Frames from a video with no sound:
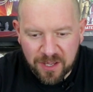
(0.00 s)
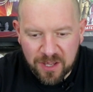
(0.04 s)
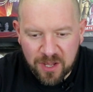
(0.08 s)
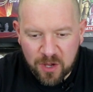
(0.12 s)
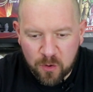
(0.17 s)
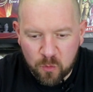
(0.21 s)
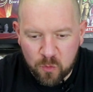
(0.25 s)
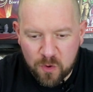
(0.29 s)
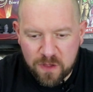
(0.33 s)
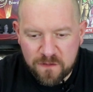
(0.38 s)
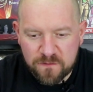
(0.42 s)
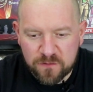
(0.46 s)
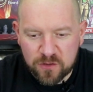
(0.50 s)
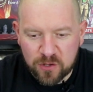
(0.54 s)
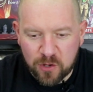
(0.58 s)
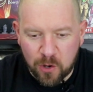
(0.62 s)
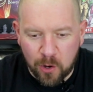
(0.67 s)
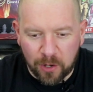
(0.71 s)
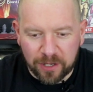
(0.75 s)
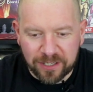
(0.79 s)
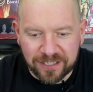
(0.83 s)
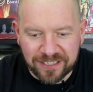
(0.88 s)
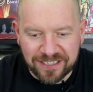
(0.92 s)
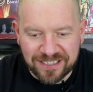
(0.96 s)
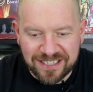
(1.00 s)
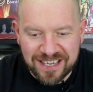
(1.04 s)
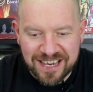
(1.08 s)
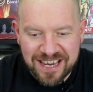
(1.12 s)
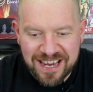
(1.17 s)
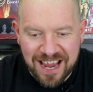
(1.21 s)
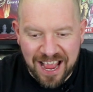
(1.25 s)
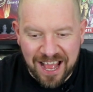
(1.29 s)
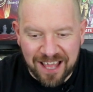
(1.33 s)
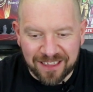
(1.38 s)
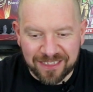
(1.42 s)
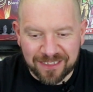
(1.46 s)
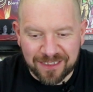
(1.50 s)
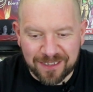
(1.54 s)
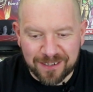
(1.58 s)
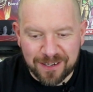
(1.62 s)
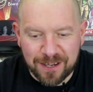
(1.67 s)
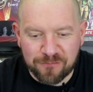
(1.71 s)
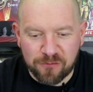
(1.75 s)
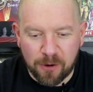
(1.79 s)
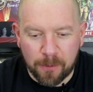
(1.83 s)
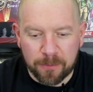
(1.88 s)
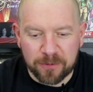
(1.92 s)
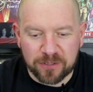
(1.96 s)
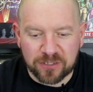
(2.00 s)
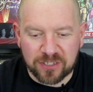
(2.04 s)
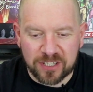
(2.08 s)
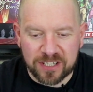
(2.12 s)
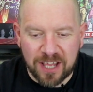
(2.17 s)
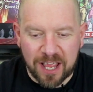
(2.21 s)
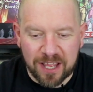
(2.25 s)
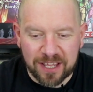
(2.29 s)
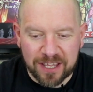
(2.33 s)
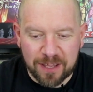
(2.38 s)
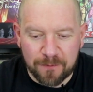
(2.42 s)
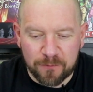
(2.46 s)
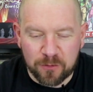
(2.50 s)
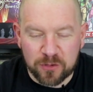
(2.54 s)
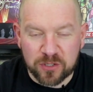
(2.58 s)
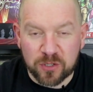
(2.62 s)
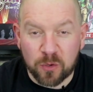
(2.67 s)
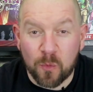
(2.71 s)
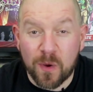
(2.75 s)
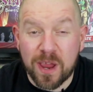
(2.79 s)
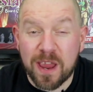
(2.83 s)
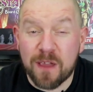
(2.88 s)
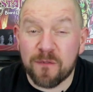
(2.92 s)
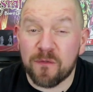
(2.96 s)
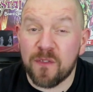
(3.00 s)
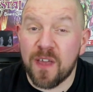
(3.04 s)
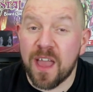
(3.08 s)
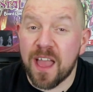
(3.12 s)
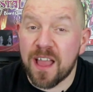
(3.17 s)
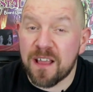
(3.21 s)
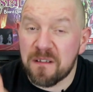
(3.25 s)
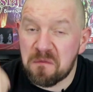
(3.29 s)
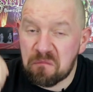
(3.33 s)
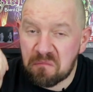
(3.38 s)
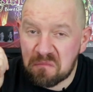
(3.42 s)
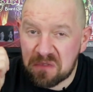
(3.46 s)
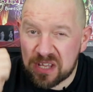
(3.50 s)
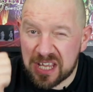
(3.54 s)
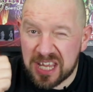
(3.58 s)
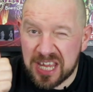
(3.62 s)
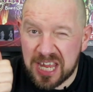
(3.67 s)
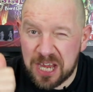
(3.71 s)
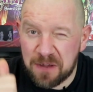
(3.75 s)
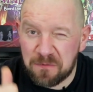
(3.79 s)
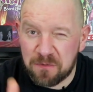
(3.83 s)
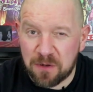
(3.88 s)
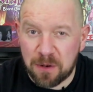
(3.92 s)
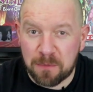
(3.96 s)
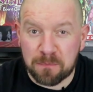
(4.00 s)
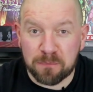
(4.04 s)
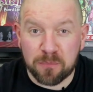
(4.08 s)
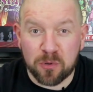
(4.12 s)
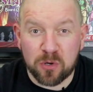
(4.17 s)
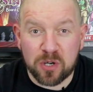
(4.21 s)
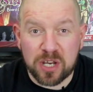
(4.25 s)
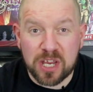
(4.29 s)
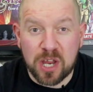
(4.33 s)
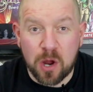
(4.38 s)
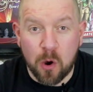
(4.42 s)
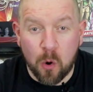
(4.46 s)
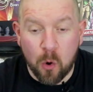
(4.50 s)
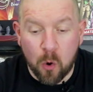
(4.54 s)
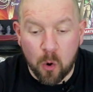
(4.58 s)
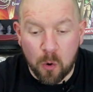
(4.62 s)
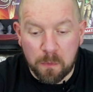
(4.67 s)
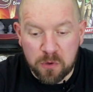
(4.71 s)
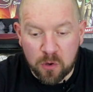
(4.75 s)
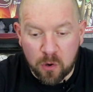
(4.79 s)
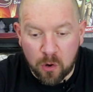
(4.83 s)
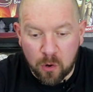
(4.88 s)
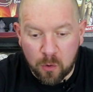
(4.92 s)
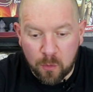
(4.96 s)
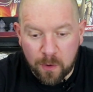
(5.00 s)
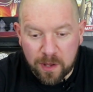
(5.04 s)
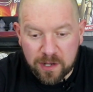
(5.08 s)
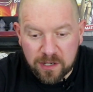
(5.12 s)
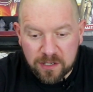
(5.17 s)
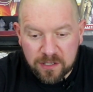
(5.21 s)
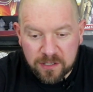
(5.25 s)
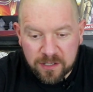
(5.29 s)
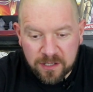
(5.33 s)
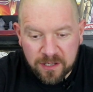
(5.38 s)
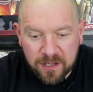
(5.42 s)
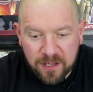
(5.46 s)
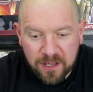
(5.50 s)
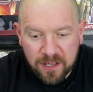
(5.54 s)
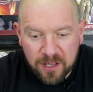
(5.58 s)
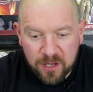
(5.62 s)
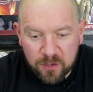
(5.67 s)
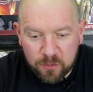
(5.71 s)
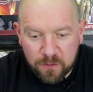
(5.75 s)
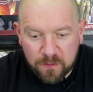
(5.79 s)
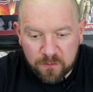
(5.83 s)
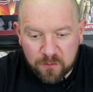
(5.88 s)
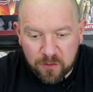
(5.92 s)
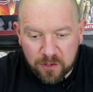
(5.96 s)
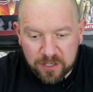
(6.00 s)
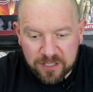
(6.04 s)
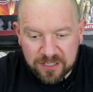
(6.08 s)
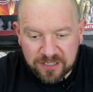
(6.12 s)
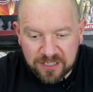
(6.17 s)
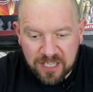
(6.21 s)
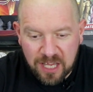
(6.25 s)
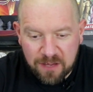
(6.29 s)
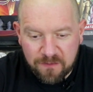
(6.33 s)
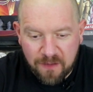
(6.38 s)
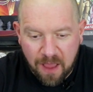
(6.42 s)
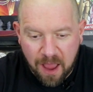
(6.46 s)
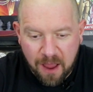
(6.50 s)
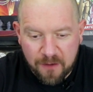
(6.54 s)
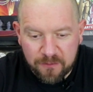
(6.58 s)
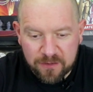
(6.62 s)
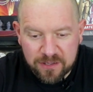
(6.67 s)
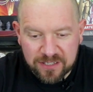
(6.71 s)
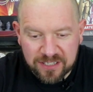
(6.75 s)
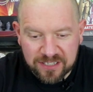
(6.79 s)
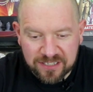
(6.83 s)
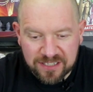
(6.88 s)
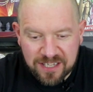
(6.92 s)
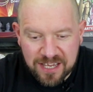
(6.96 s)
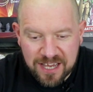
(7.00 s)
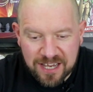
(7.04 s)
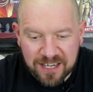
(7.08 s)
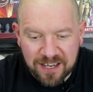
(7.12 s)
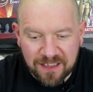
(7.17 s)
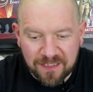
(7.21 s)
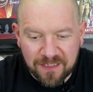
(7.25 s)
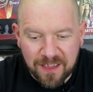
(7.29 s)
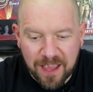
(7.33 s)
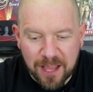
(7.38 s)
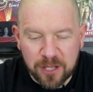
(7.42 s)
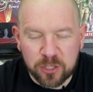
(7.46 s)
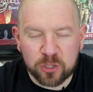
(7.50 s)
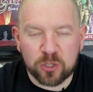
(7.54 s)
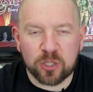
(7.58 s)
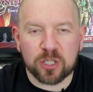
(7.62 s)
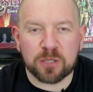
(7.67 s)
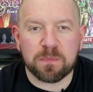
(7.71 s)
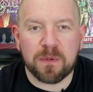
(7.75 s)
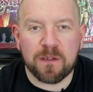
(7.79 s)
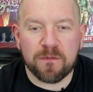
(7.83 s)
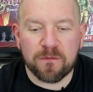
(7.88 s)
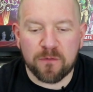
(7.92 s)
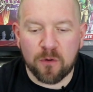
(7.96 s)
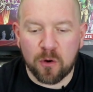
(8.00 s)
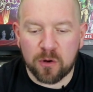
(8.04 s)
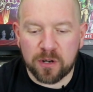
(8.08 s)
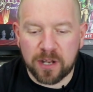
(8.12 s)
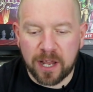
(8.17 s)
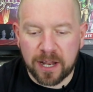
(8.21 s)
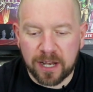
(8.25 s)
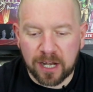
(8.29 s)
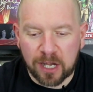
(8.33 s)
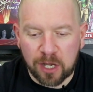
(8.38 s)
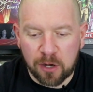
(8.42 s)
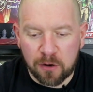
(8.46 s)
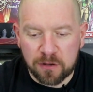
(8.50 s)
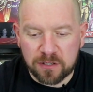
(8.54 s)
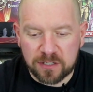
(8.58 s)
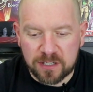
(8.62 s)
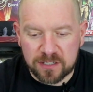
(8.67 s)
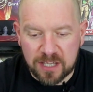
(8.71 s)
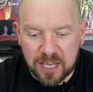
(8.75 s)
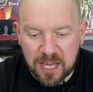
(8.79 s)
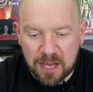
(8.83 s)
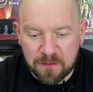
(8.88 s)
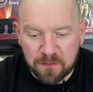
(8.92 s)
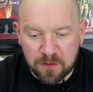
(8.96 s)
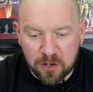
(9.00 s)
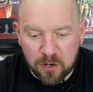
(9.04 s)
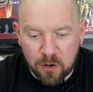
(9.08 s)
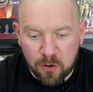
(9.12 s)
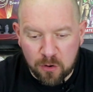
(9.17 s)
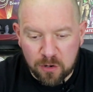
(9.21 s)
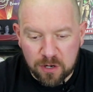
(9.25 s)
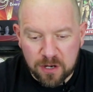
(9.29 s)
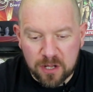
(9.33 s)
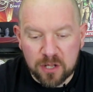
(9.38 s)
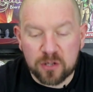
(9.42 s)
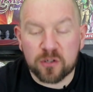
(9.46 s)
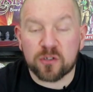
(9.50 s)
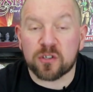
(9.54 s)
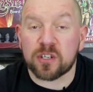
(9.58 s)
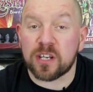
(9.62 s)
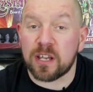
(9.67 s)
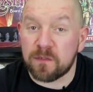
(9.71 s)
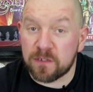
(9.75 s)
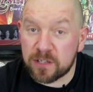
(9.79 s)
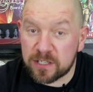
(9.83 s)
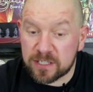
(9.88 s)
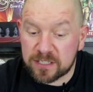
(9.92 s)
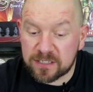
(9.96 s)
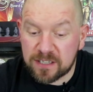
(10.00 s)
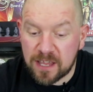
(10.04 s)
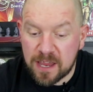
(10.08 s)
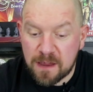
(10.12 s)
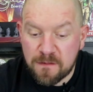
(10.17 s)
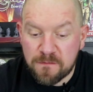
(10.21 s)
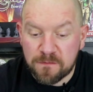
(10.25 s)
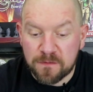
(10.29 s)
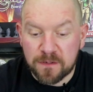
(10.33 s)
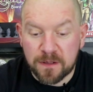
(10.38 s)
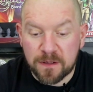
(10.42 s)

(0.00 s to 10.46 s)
We've got D. Anthony Robinson giving us a wave there. Evening, buddy. Hope you're well. We've got Steve Evans sneaking in there just before 9 o'clock. Says evening all. Good evening, Steve.